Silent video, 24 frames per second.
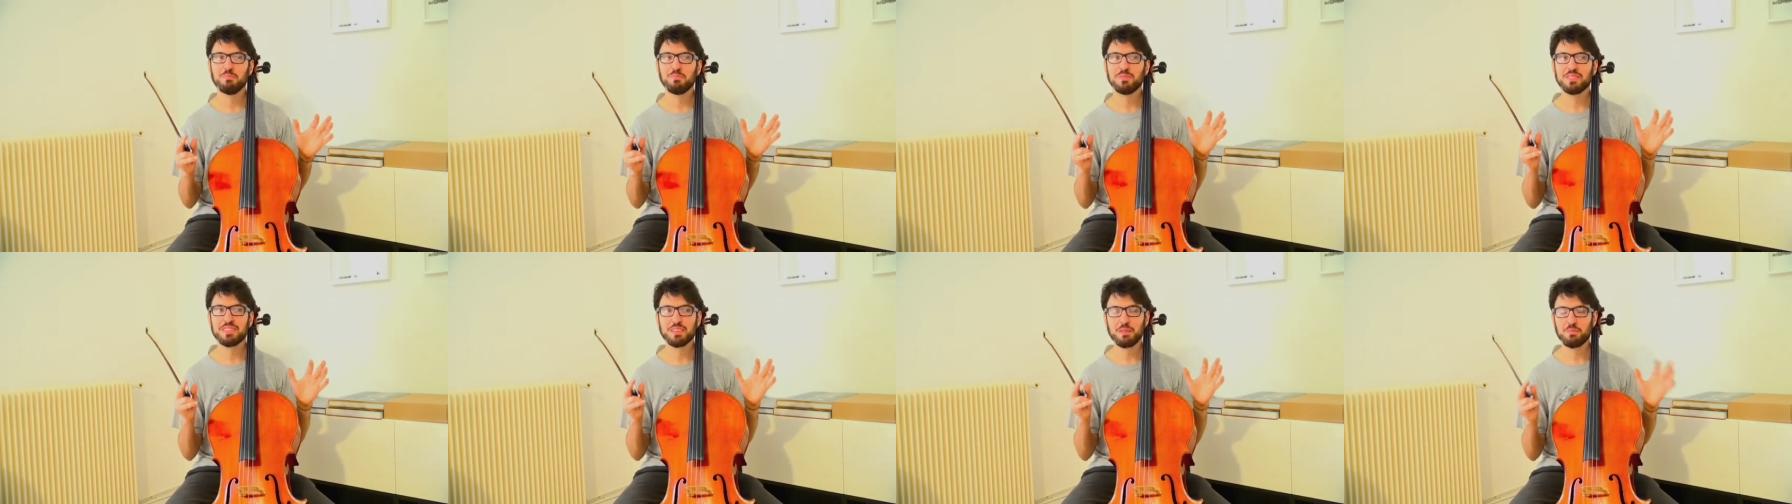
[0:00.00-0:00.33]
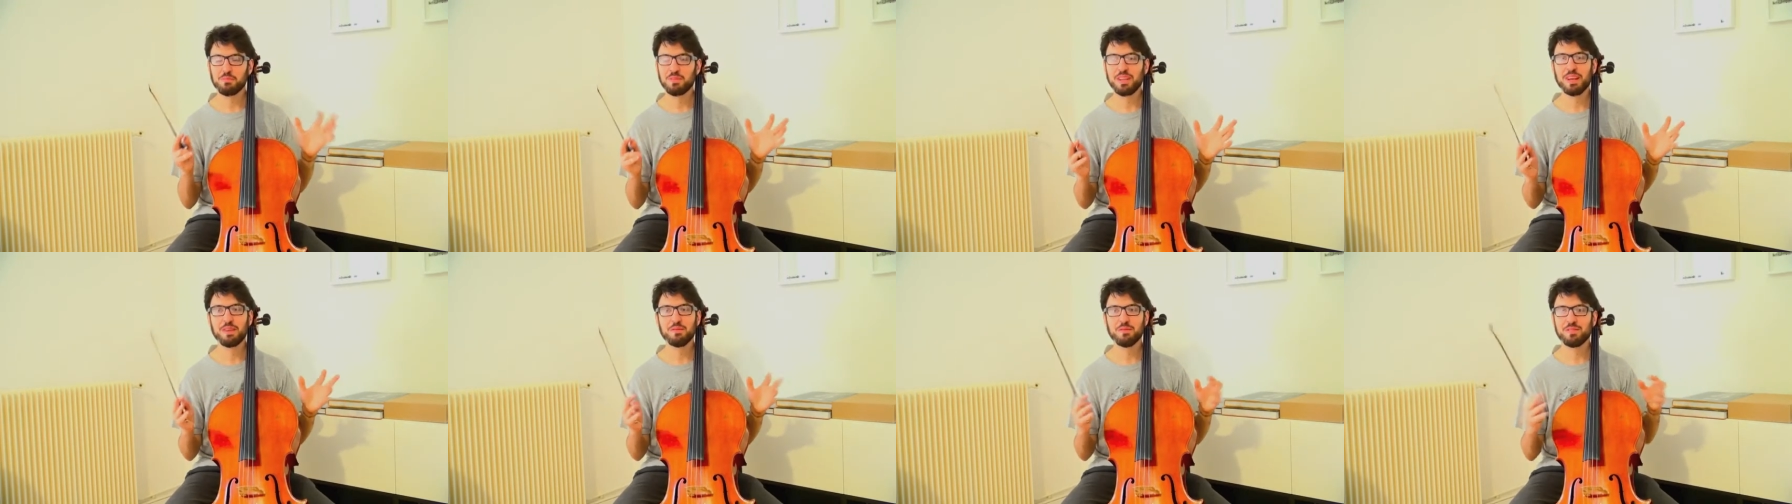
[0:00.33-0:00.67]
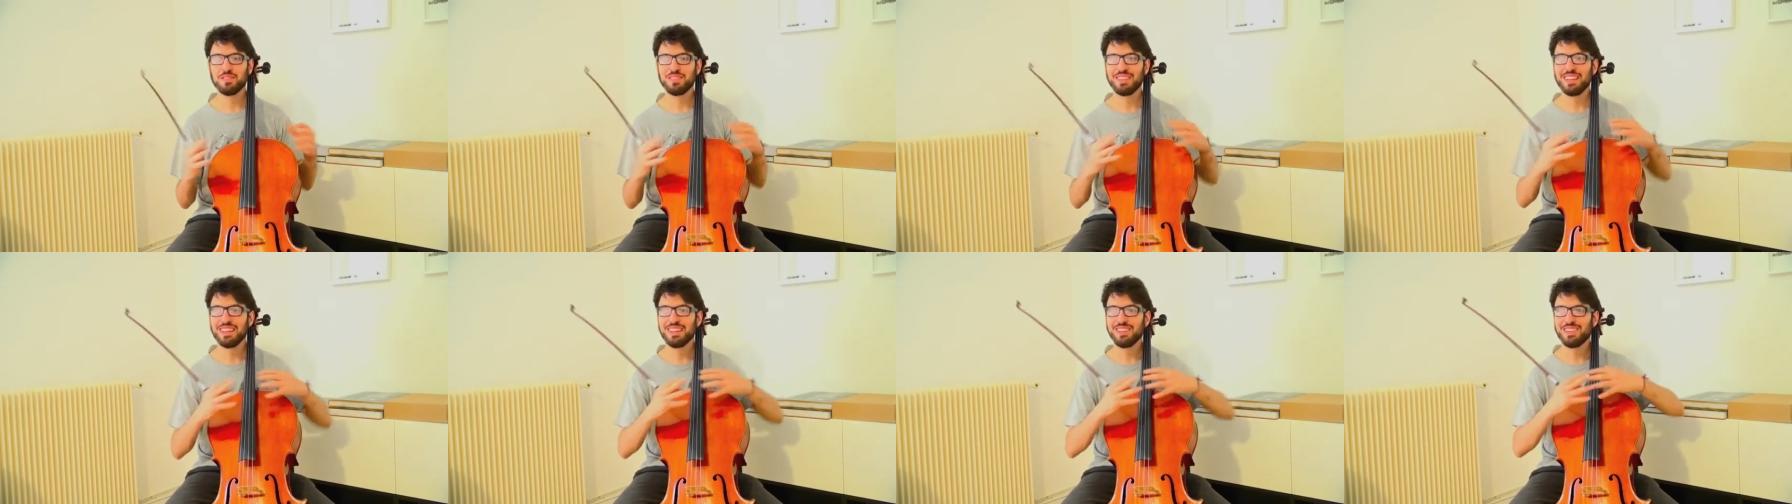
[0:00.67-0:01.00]

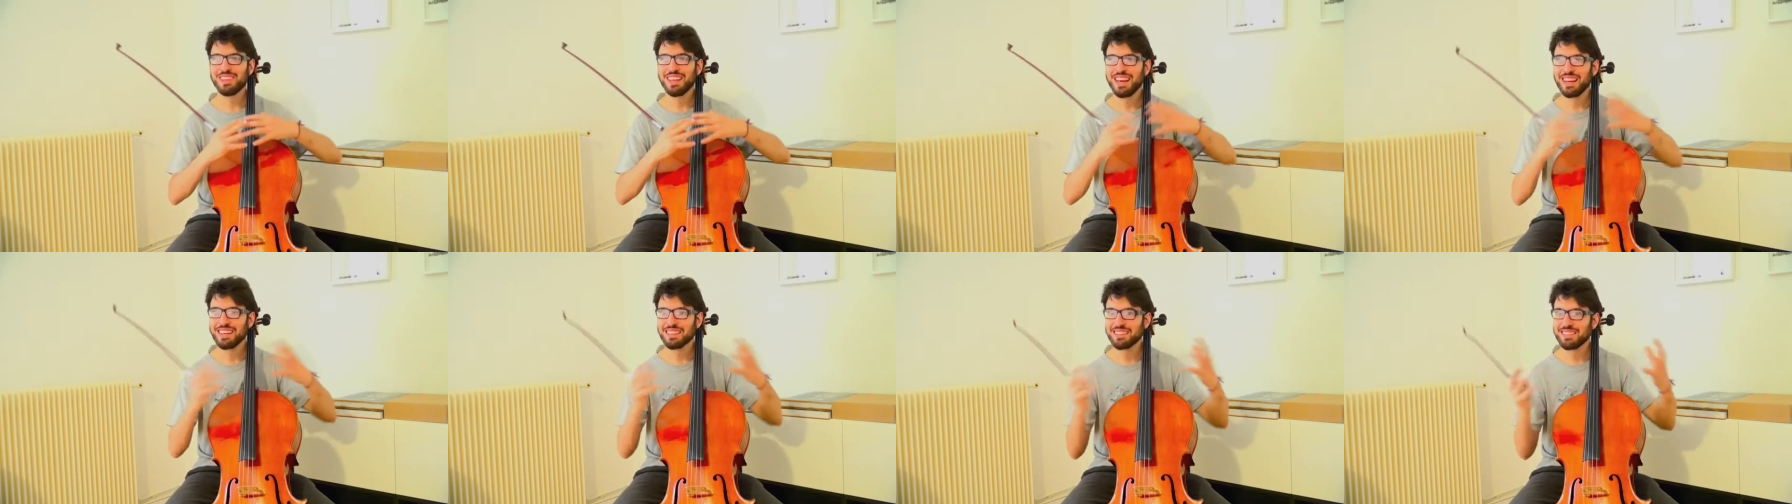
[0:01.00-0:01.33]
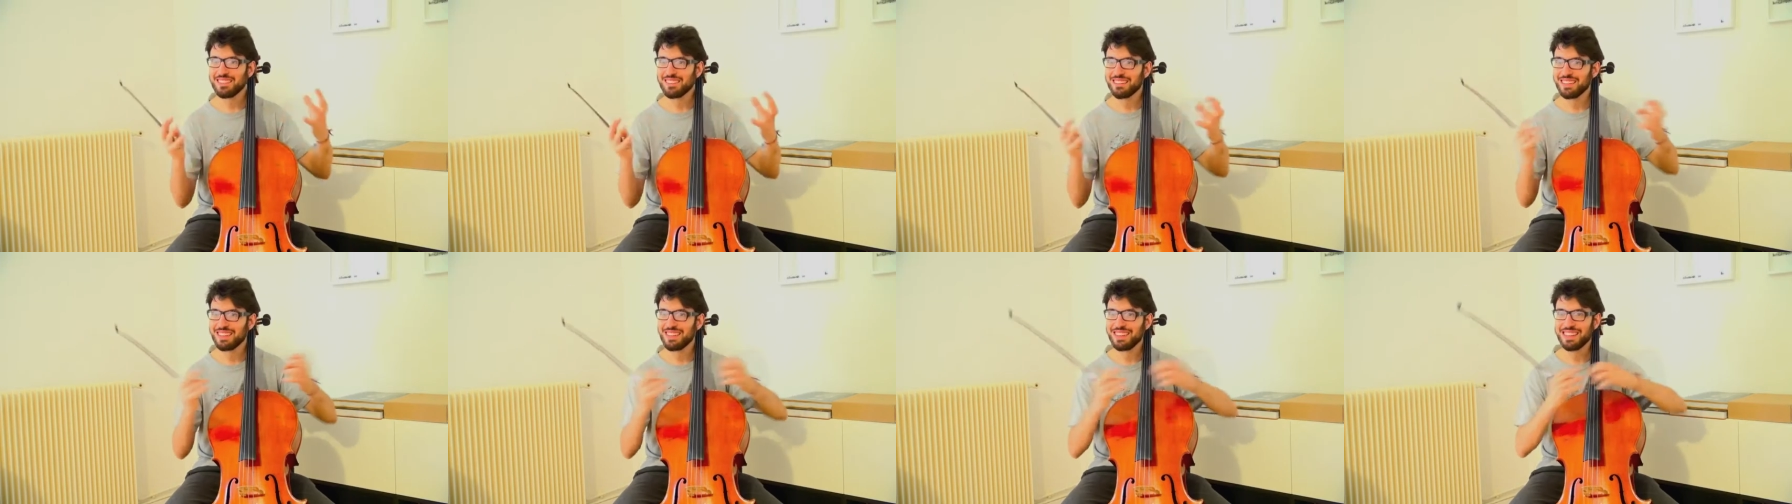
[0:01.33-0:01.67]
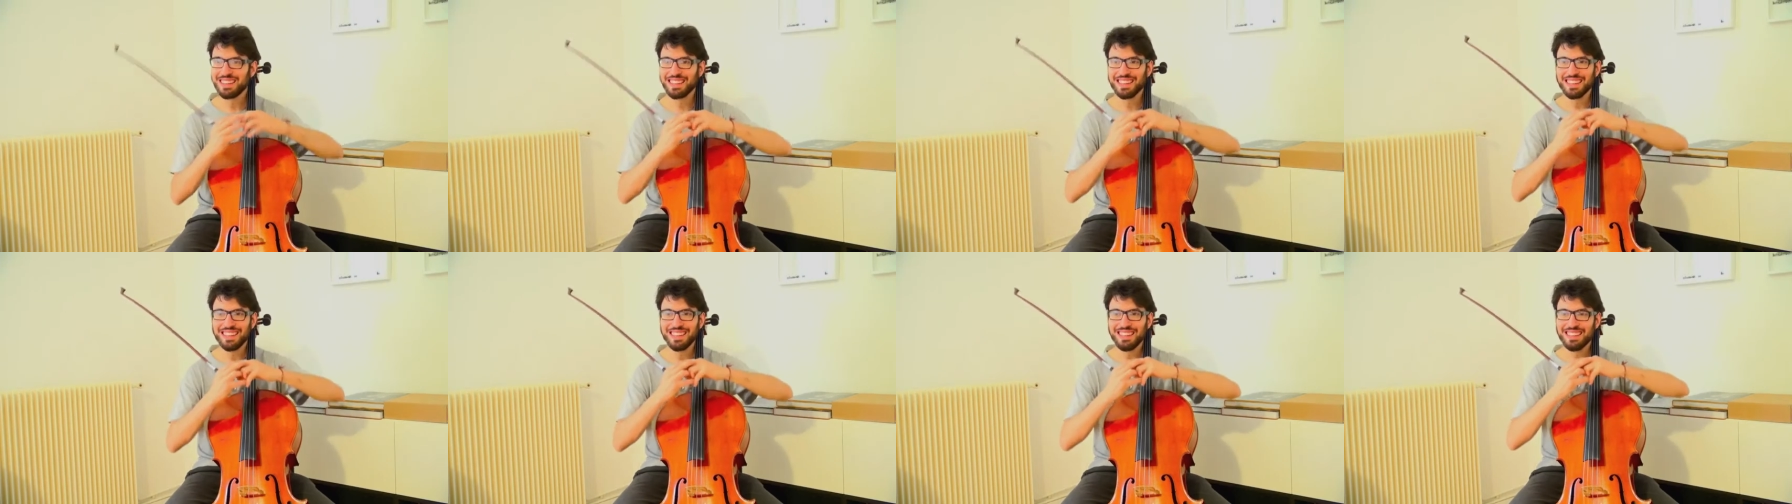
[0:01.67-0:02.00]
sometimes they react
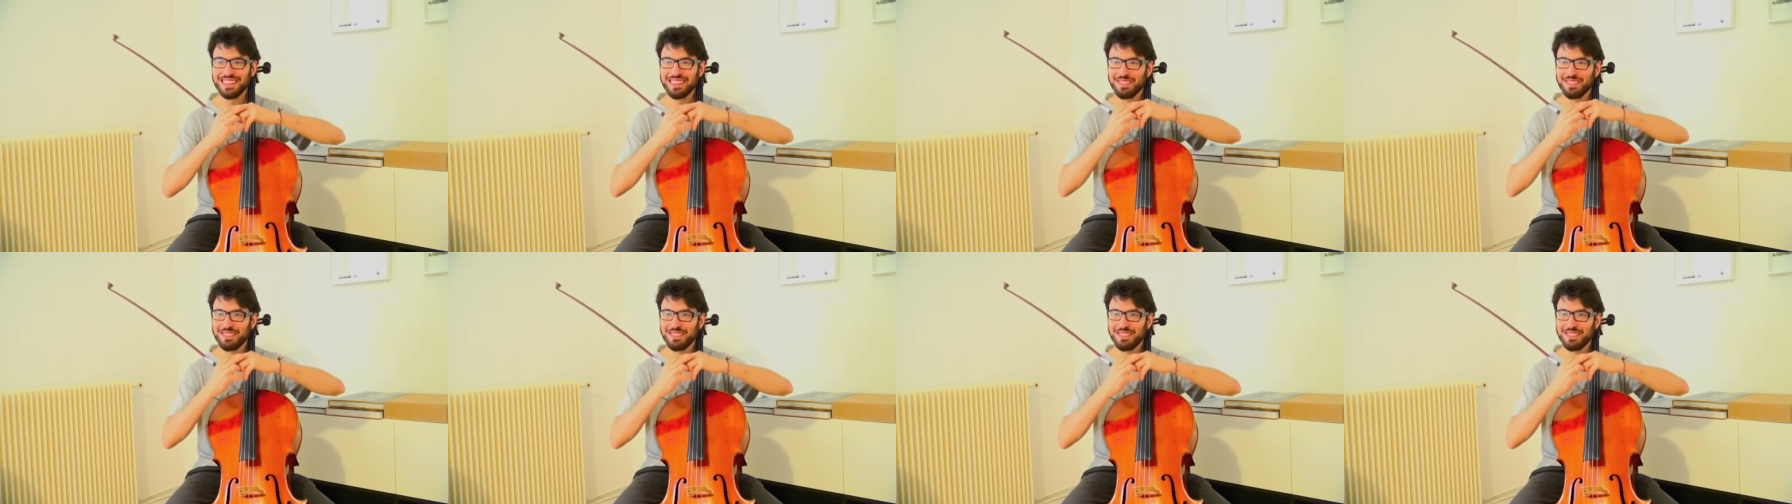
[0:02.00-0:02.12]
really